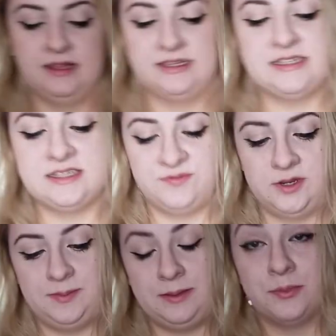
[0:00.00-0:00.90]
This is
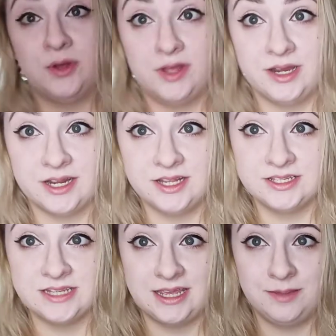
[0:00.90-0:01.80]
Free People, and it
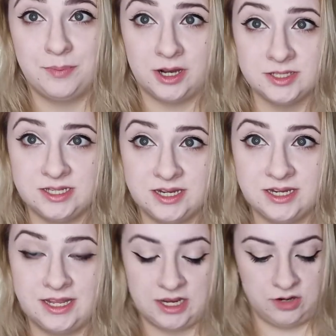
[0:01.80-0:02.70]
is a boxy
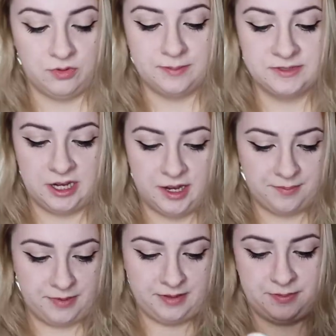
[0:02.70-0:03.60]
knit crop top.